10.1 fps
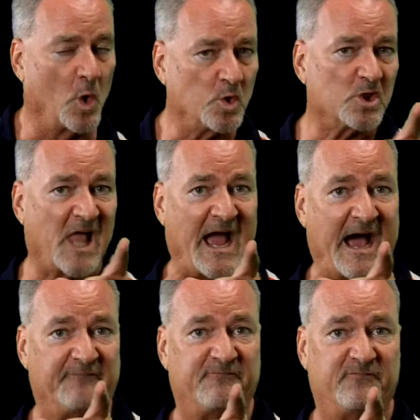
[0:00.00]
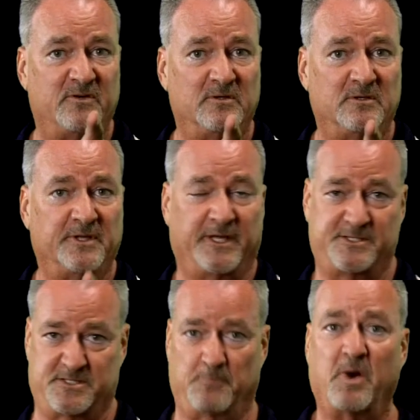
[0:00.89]
Don't laugh.
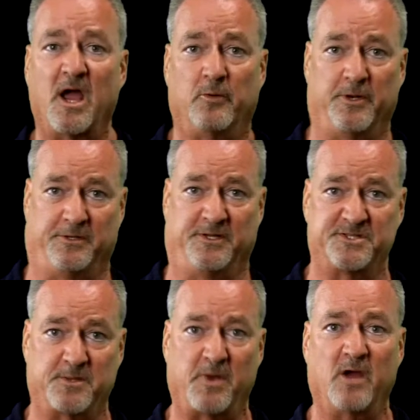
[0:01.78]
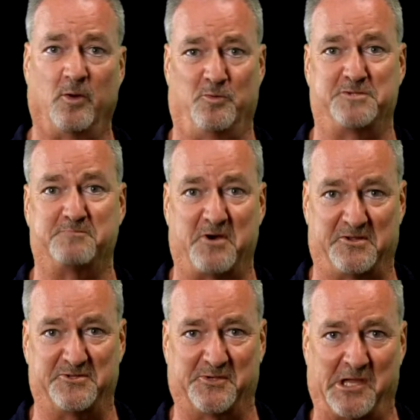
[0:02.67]
It's the pirate
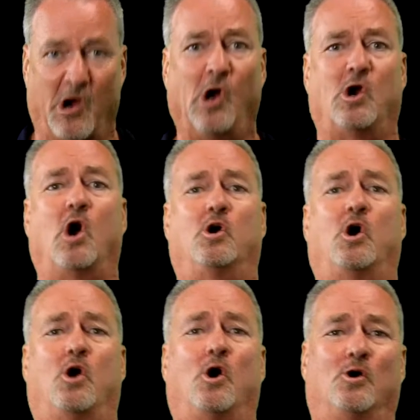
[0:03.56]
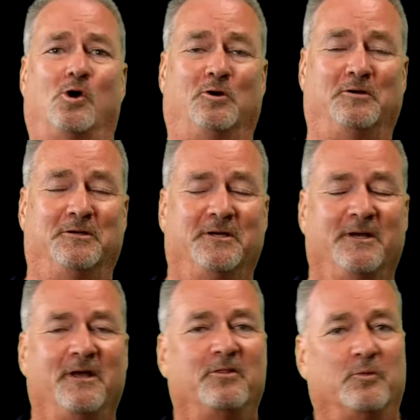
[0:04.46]
response, okay? RRRR.
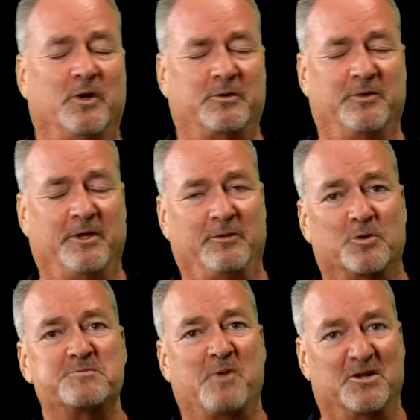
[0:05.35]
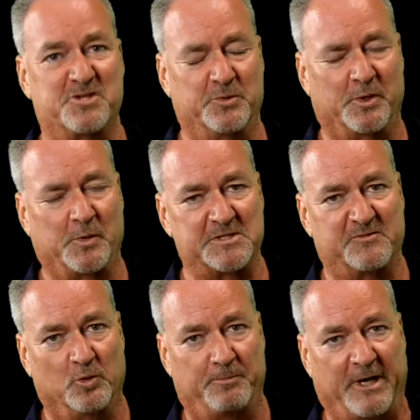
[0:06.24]
The response to the request
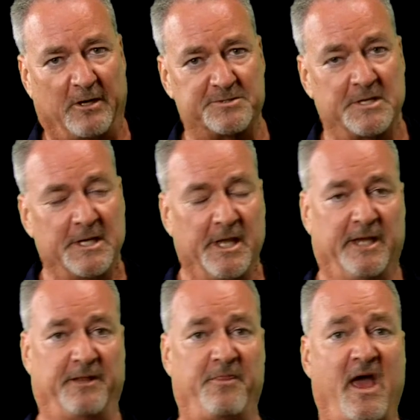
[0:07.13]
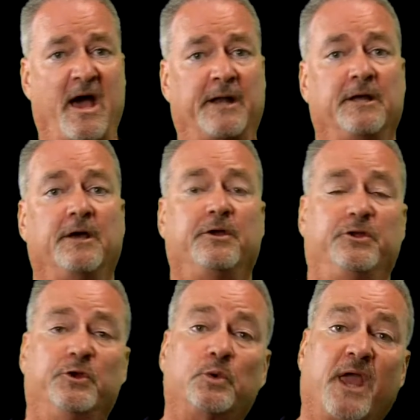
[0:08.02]
for repairs. And in that,
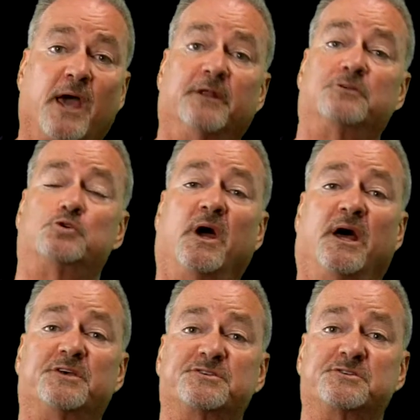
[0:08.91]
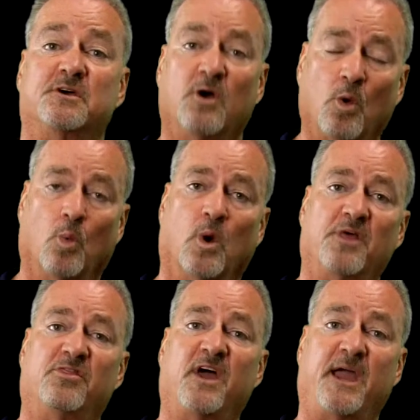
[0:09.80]
you can address
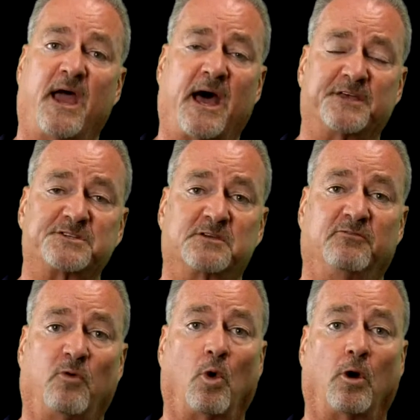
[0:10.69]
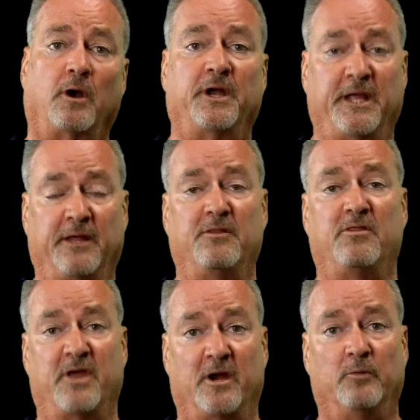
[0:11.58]
what they ask for
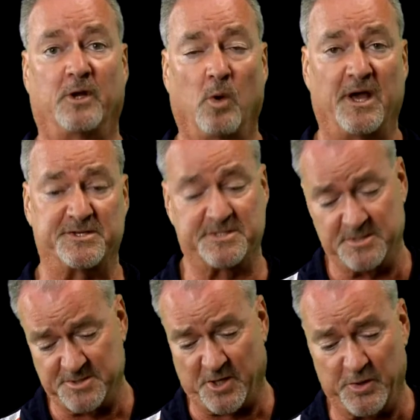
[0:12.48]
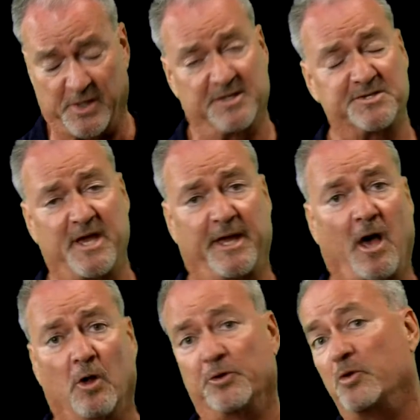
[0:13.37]
in their request. So you can say,
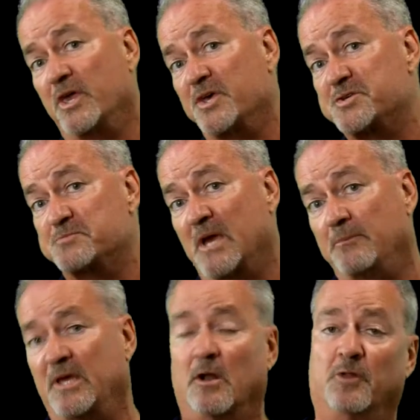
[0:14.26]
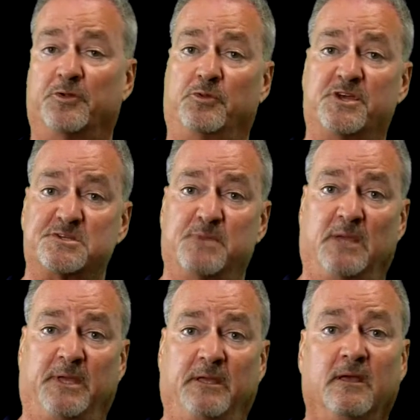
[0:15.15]
I'll do this maybe, and I'll do this
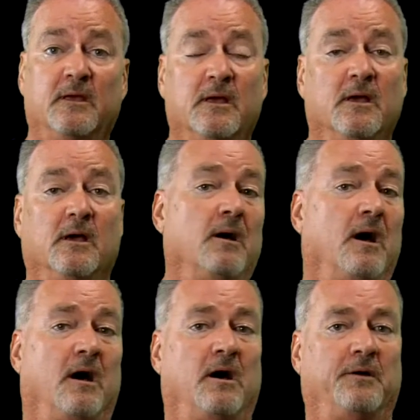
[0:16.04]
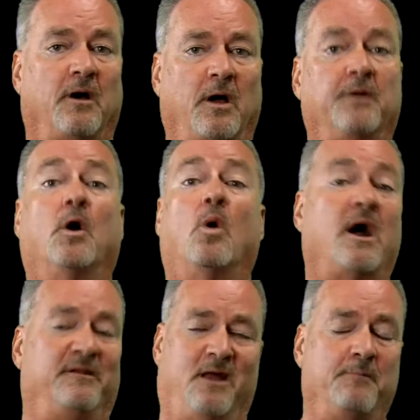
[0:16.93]
maybe.
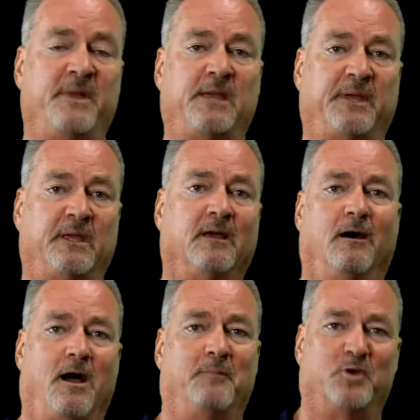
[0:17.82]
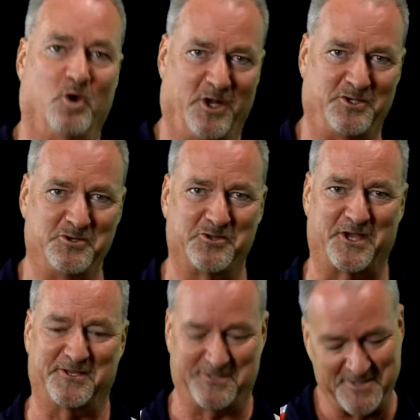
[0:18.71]
Not maybe. I'm going to do
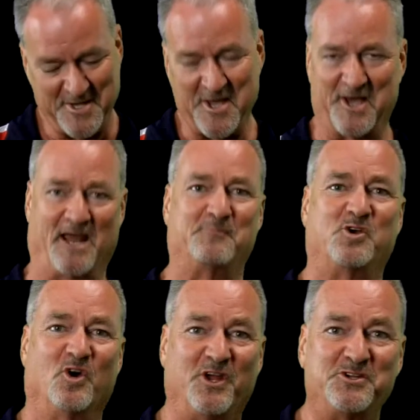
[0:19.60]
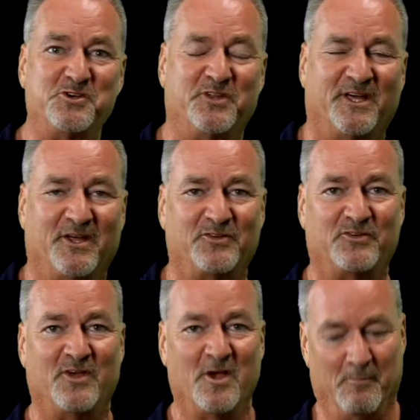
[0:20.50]
this, and I'm going to do
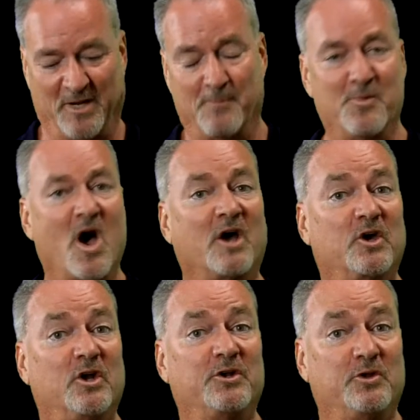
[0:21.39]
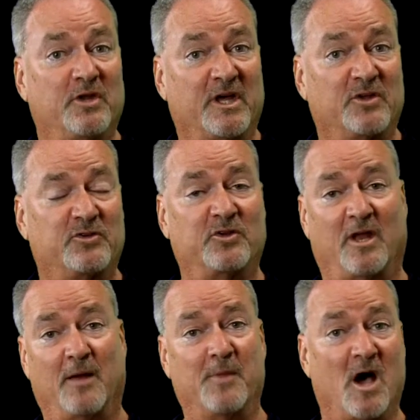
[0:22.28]
this, but I'm not going to do this,
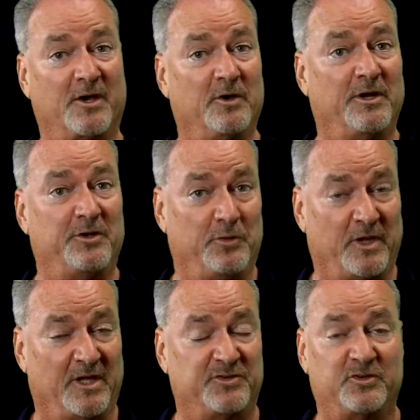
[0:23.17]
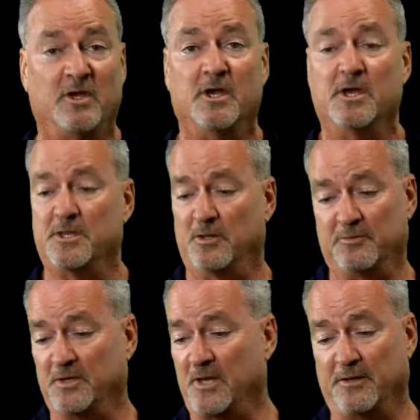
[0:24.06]
and I'm not going to do this.
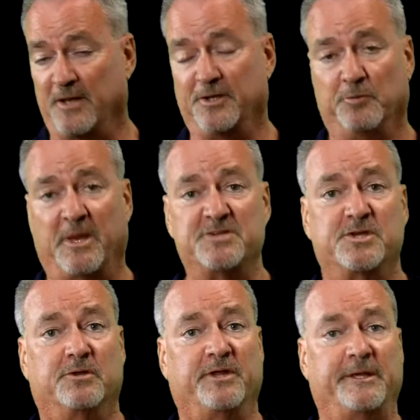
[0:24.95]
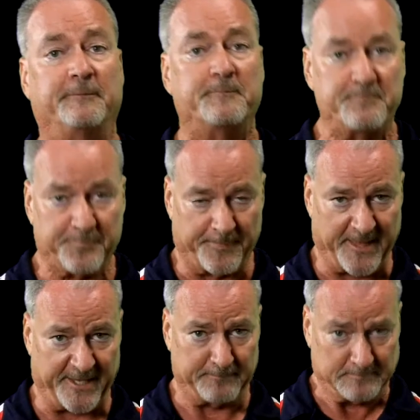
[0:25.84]
You basically
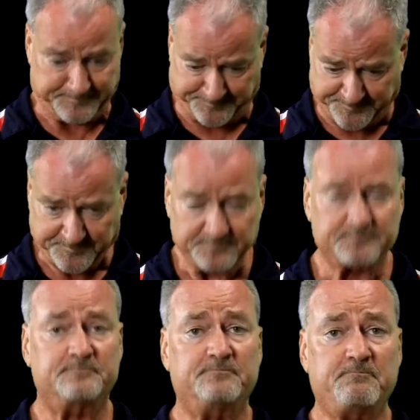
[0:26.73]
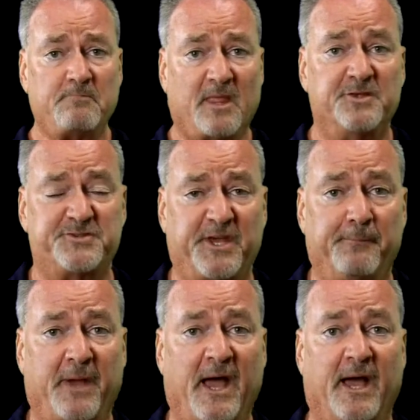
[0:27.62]
then
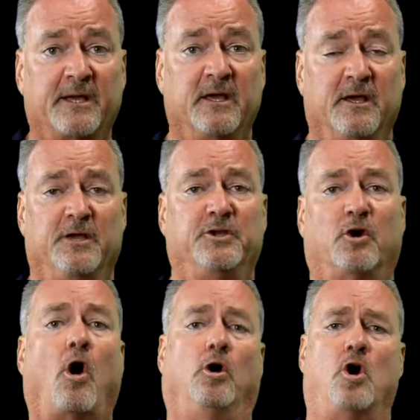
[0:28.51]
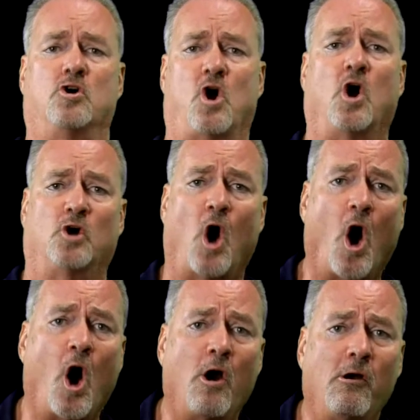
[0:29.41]
send back your
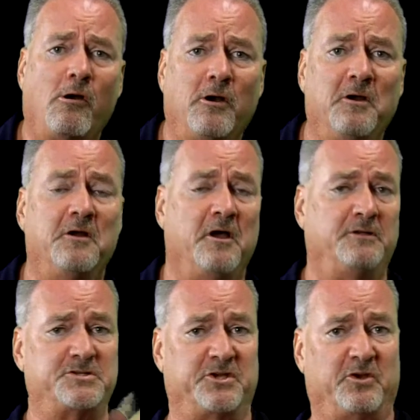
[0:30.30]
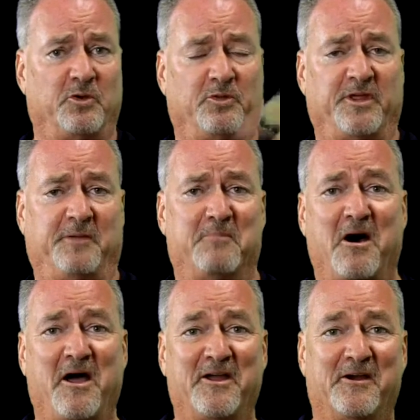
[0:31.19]
RRRR to the
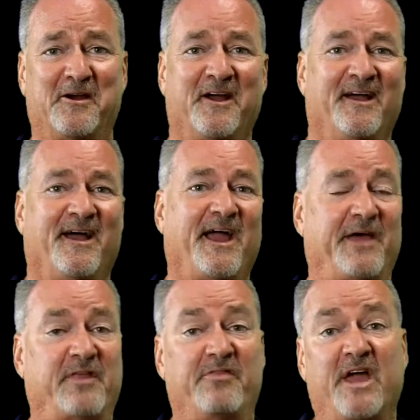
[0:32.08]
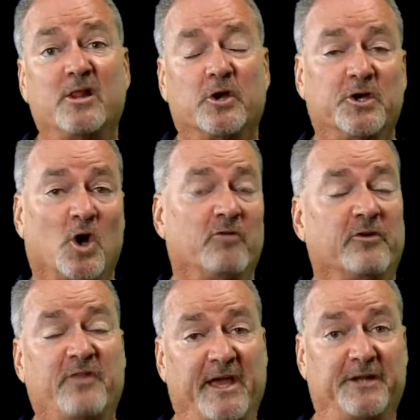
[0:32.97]
buyer, and then they look it over
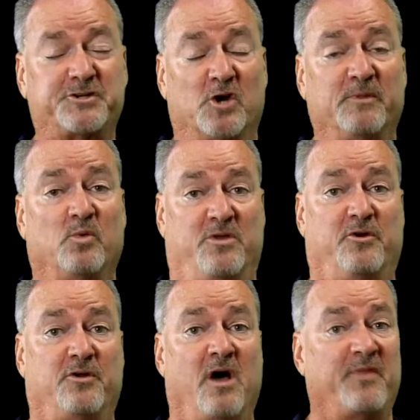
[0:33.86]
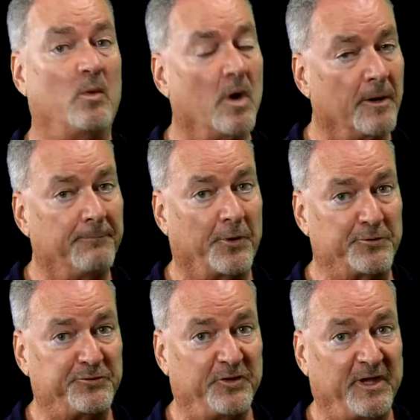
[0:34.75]
and they determine whether or not they want to
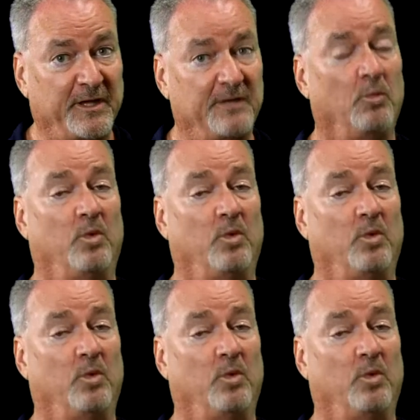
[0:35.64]
proceed